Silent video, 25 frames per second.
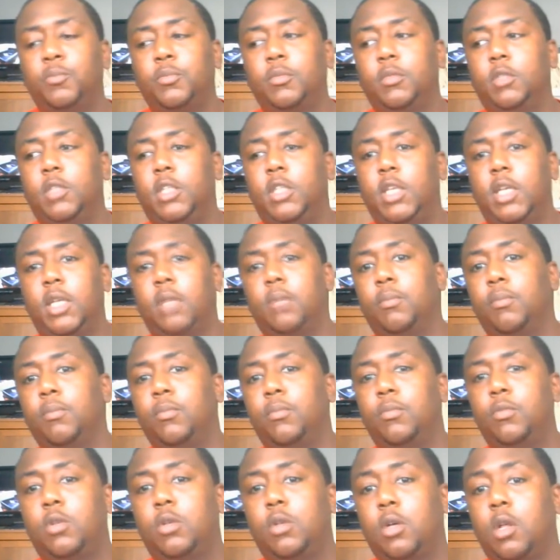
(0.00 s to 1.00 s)
get
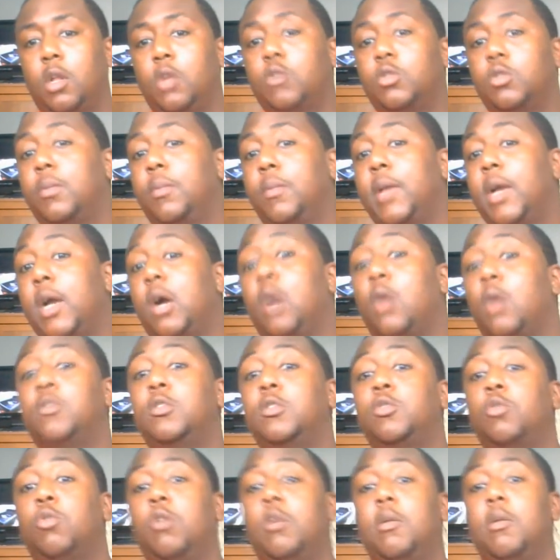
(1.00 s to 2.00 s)
closer back over
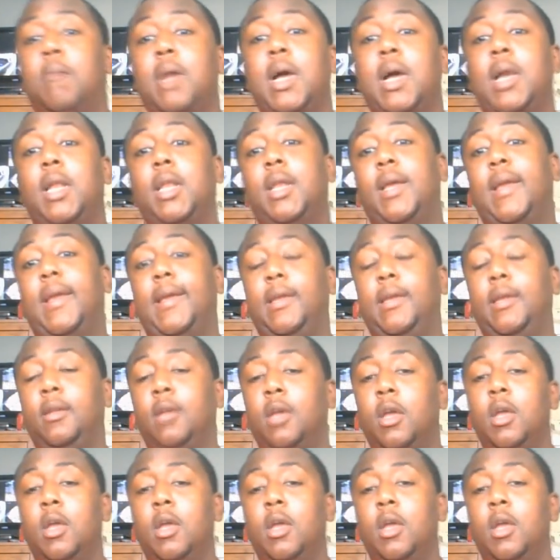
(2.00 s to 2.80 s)
toward my lane,